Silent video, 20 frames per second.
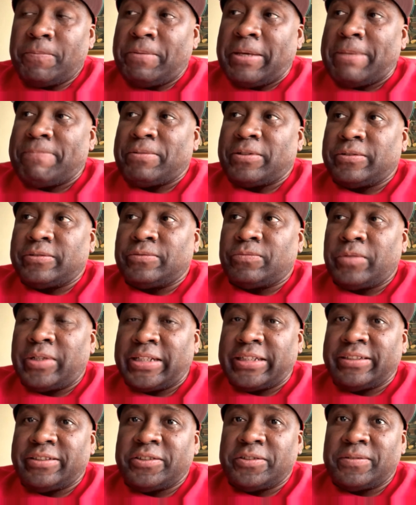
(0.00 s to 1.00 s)
people
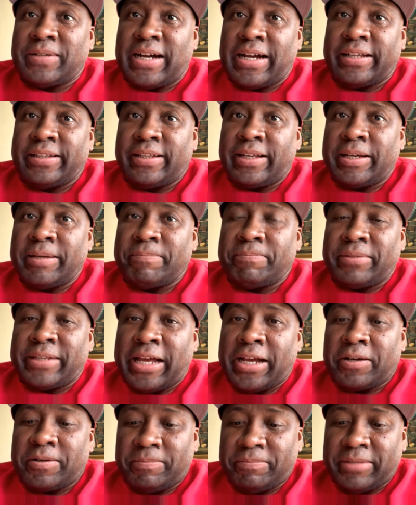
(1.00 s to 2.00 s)
willing to highlight
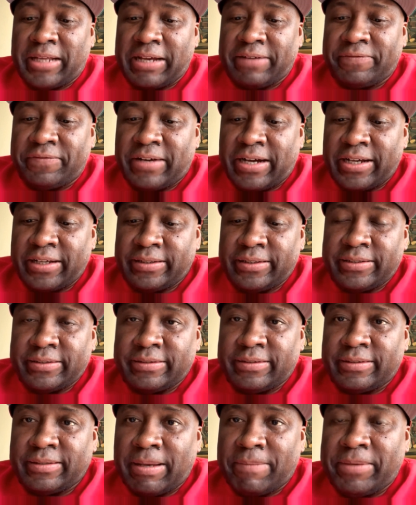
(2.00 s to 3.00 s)
Black on Black
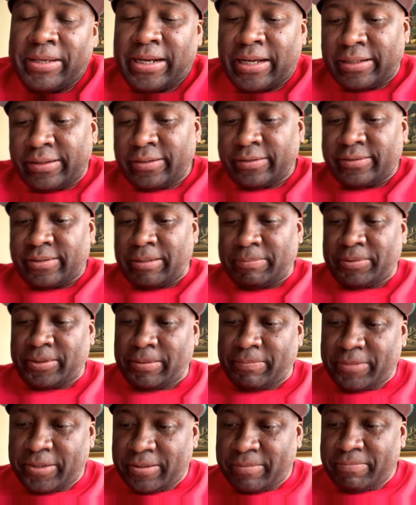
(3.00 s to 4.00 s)
violence. I mean, I looked up
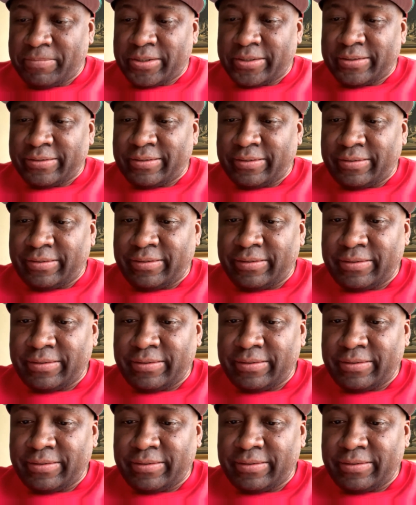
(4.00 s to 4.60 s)
some numbers